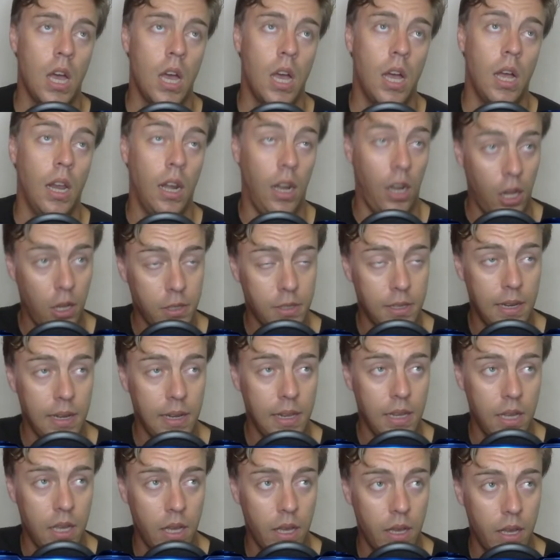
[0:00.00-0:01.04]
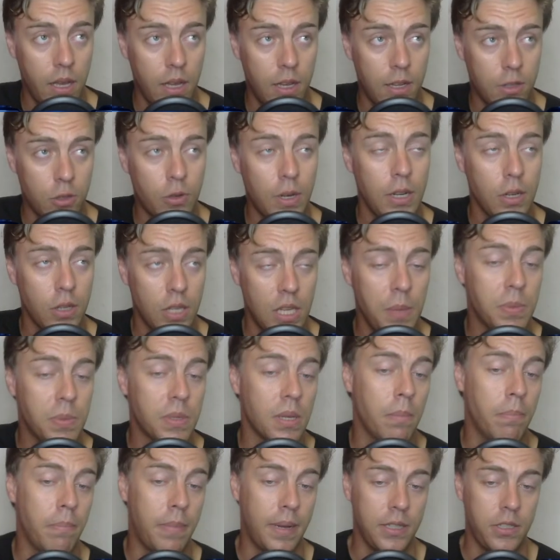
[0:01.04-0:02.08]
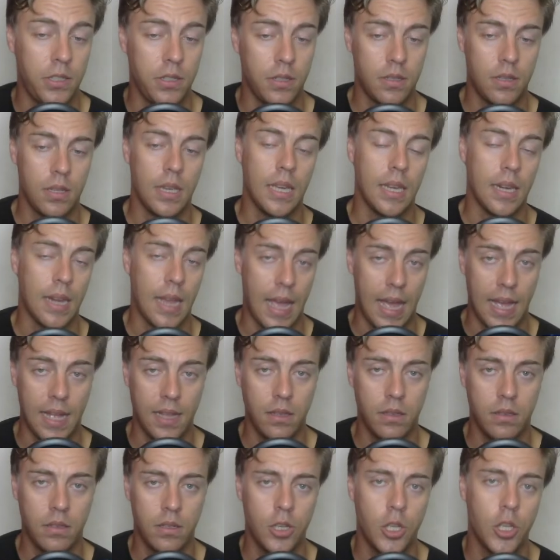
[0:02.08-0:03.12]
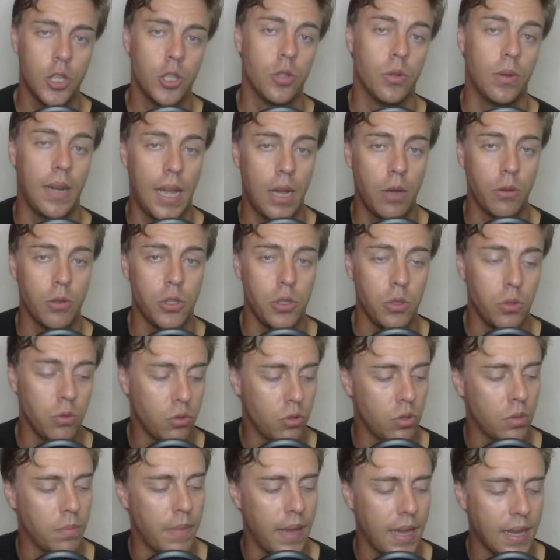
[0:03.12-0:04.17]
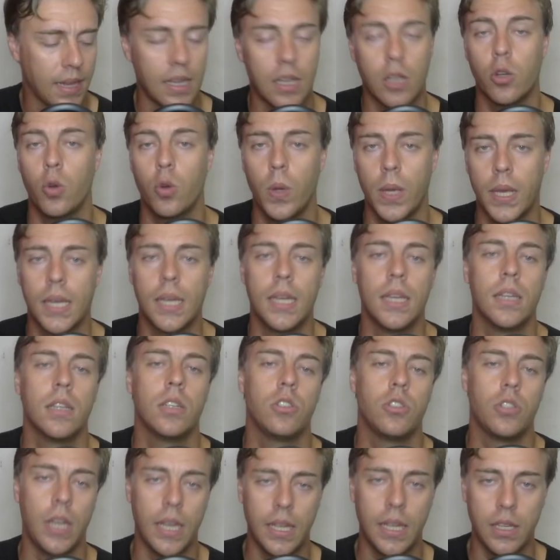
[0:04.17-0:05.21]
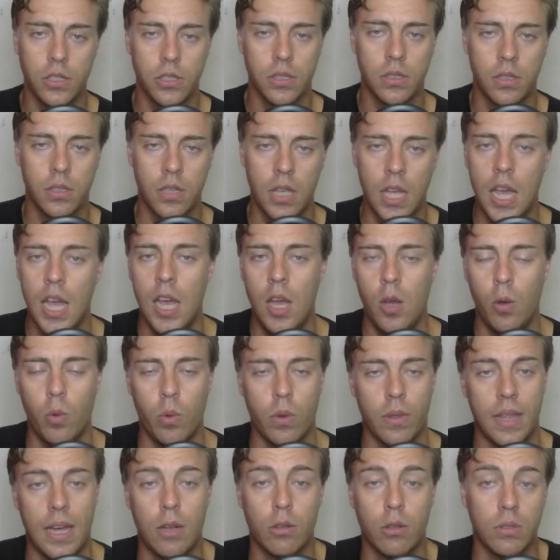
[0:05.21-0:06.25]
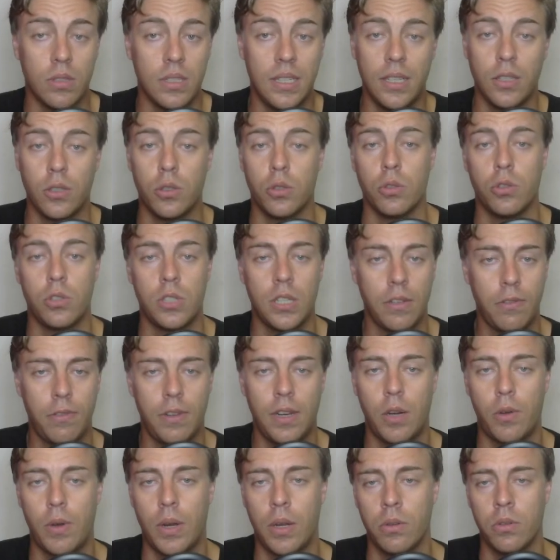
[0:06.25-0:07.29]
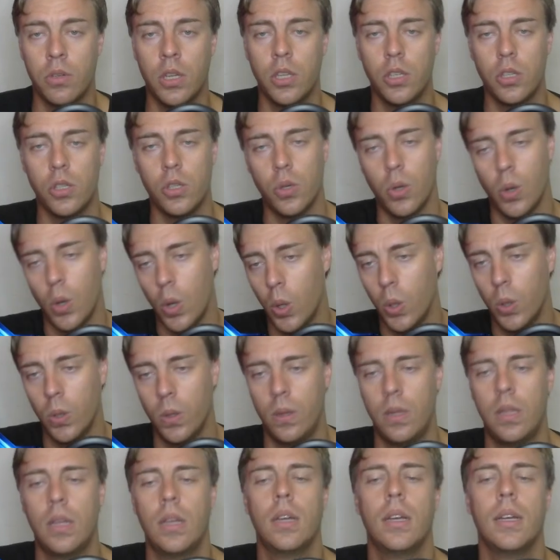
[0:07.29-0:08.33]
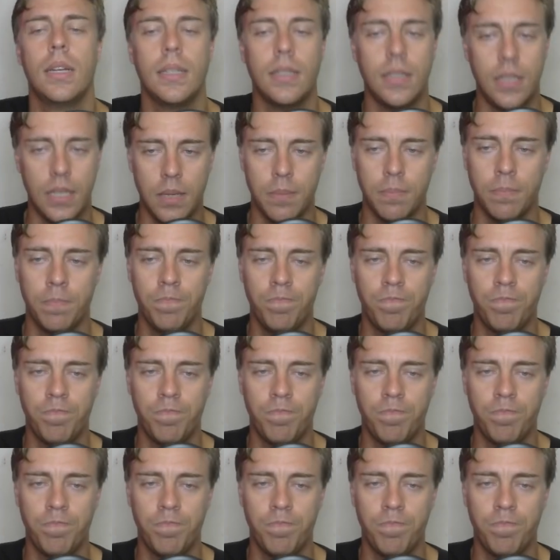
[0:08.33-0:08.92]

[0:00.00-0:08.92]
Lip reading: Lastly, try to keep some budget in hand to allow you to make quick changes without needing to shuffle around your whole team.